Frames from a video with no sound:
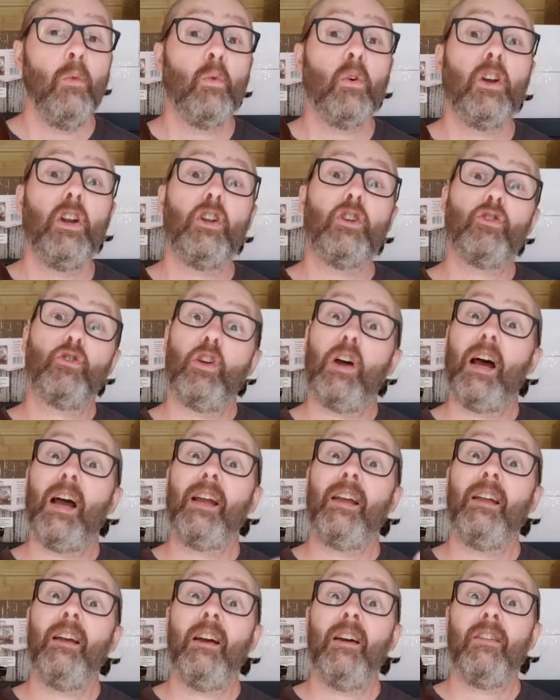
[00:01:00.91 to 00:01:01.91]
We're going to
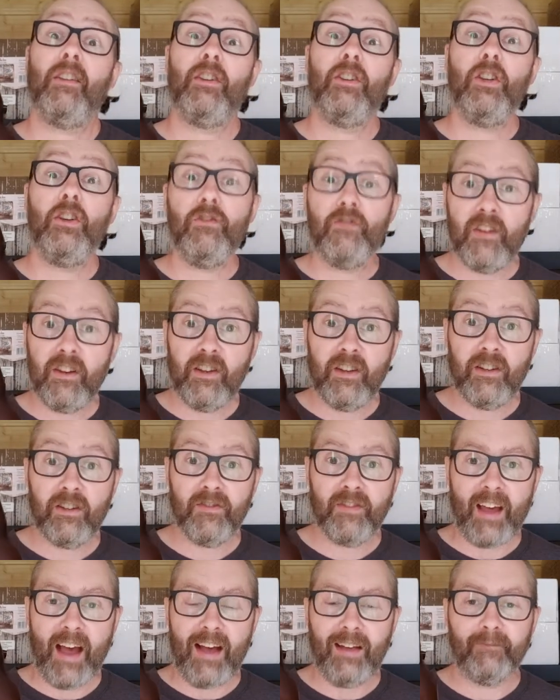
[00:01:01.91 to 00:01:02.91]
try the new vintage
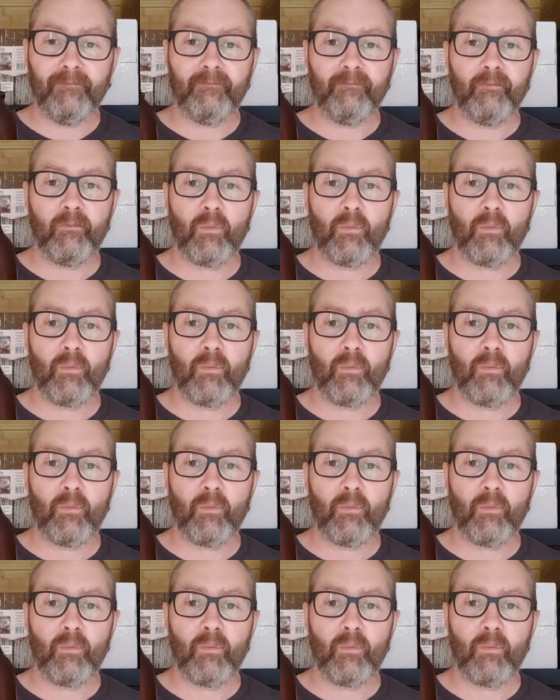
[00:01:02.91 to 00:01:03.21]
of that,